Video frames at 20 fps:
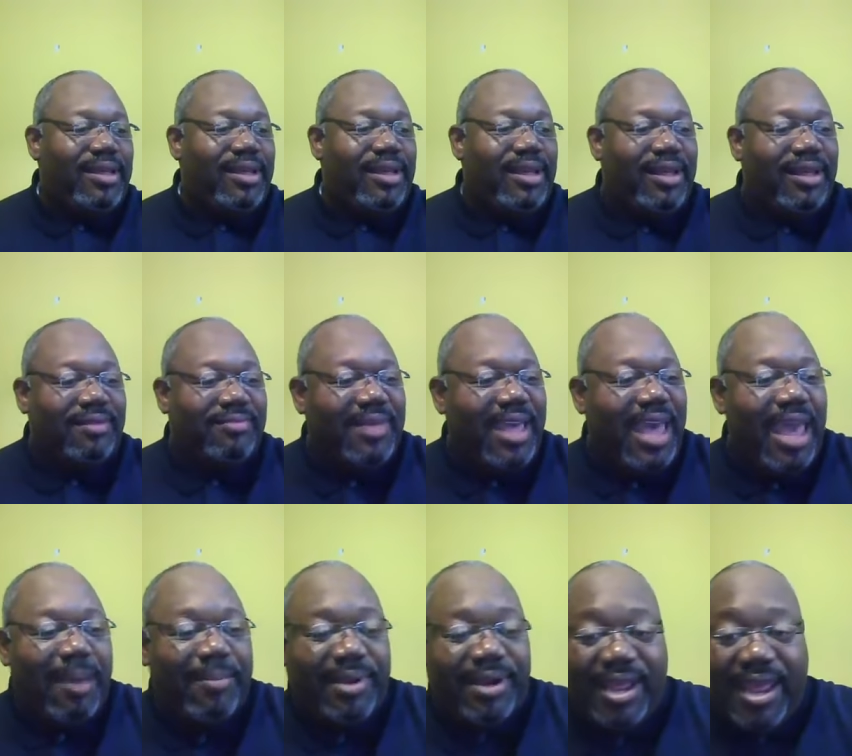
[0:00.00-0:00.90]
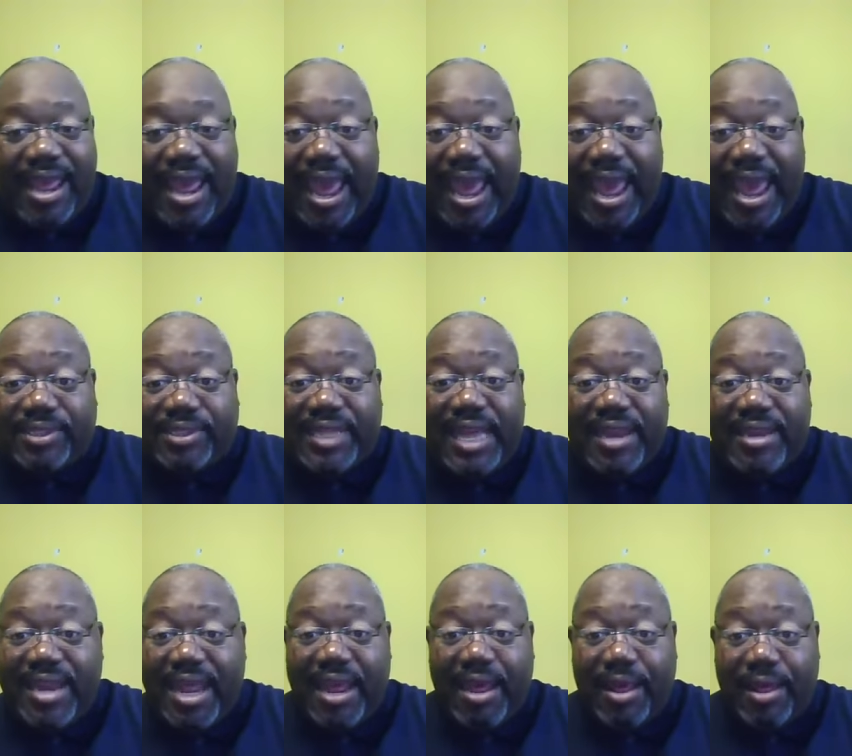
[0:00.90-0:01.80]
um, hammer, and hammers
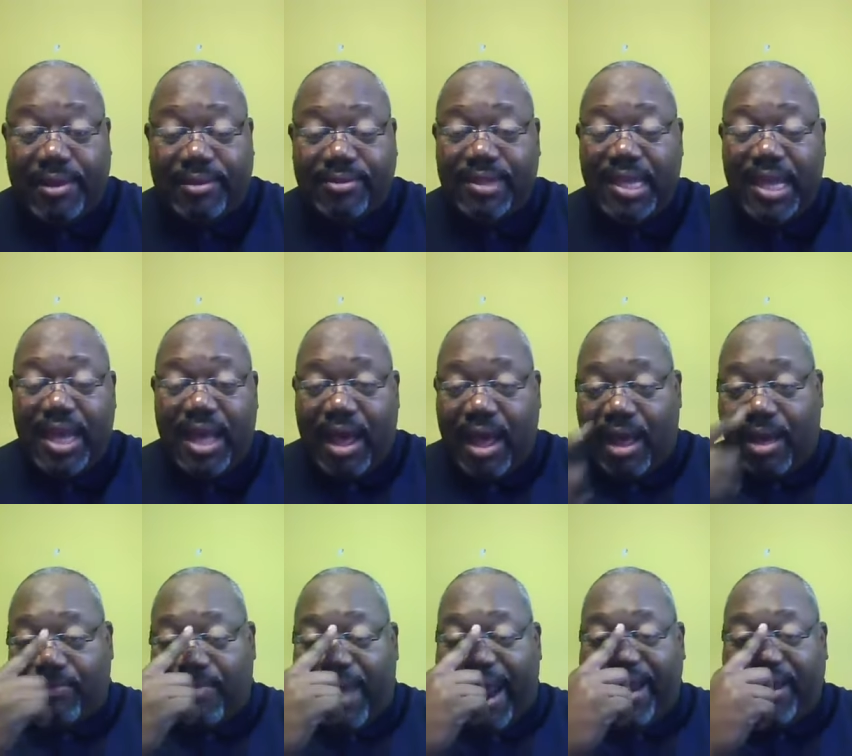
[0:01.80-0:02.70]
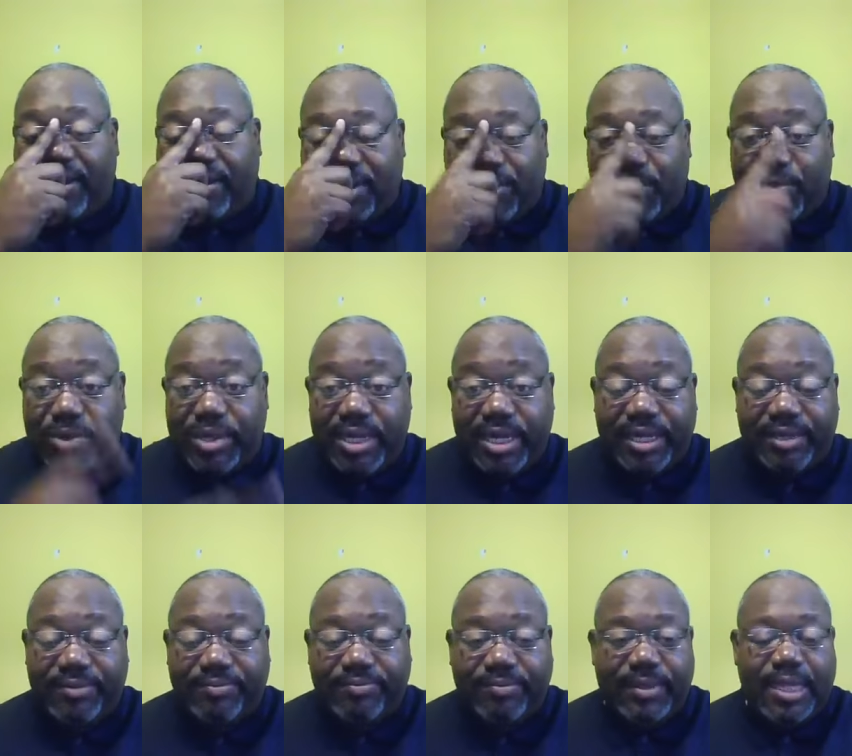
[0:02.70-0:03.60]
that nail uh, right into the wood.